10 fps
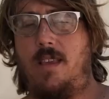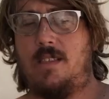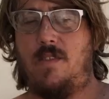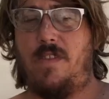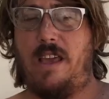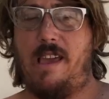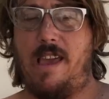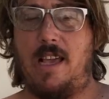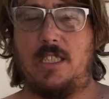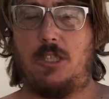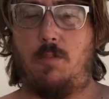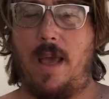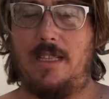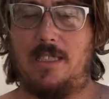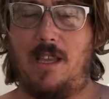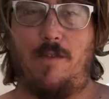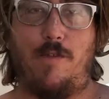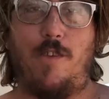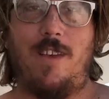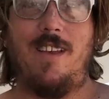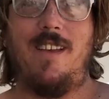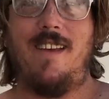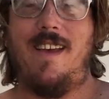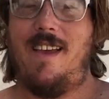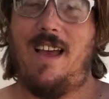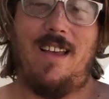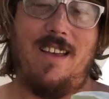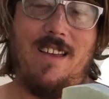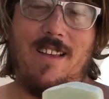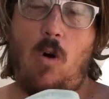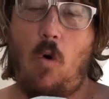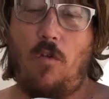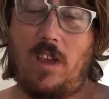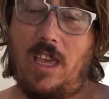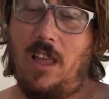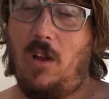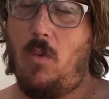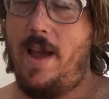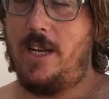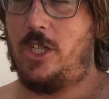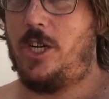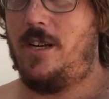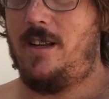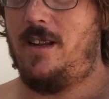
It's a very expensive overkill wedge.